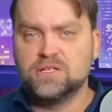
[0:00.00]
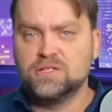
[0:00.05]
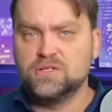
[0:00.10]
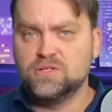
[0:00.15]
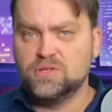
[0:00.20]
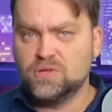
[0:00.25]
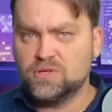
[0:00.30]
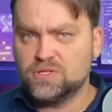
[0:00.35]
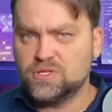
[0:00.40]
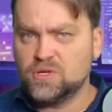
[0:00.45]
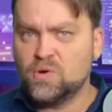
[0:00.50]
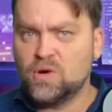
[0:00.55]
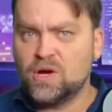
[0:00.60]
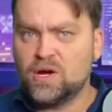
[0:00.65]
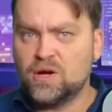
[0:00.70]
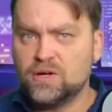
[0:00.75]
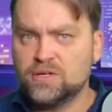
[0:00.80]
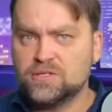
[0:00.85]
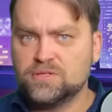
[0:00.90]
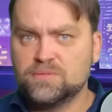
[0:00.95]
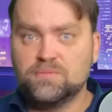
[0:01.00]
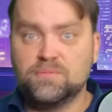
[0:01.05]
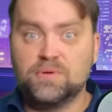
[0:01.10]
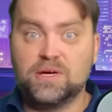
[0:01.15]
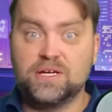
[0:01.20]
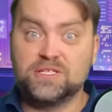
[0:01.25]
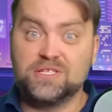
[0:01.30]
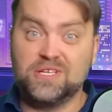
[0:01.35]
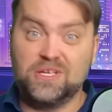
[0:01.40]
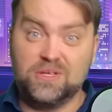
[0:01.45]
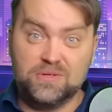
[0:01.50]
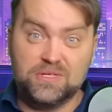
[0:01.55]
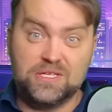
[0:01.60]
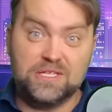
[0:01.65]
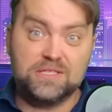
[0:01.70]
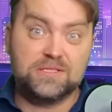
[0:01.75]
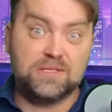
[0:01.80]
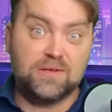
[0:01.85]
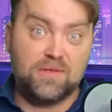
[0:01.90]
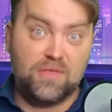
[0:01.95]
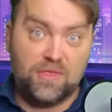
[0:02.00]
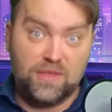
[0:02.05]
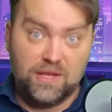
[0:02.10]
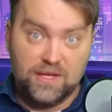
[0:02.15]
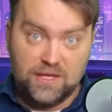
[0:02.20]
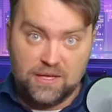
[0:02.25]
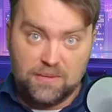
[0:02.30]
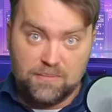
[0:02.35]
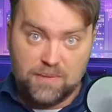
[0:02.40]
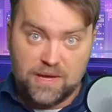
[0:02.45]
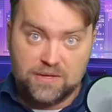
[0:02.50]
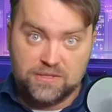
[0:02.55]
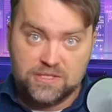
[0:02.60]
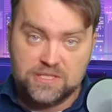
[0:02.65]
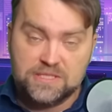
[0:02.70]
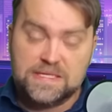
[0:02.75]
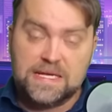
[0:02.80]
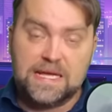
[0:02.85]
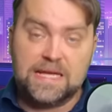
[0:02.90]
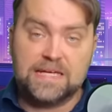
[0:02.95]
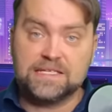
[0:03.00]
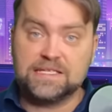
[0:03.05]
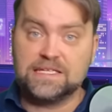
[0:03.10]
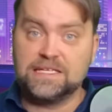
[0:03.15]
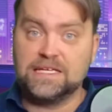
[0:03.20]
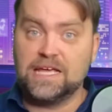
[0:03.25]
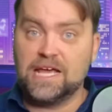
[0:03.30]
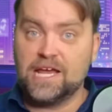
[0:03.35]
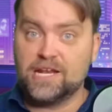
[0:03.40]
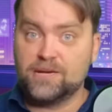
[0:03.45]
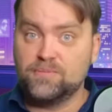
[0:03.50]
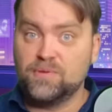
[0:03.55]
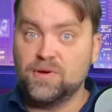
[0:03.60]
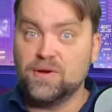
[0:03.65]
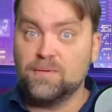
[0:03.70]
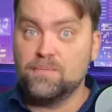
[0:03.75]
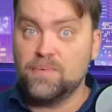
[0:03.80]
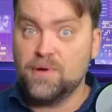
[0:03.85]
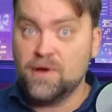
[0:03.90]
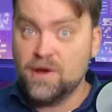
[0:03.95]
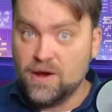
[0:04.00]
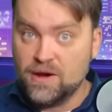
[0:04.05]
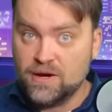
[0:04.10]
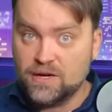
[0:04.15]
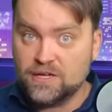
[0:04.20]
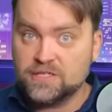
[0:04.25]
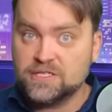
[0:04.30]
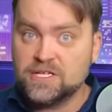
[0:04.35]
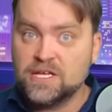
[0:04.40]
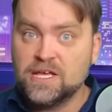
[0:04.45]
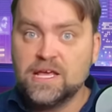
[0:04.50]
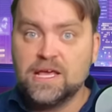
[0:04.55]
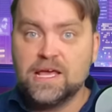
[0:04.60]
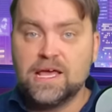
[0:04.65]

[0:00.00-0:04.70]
Not hard, but you need to think about it and get prepared.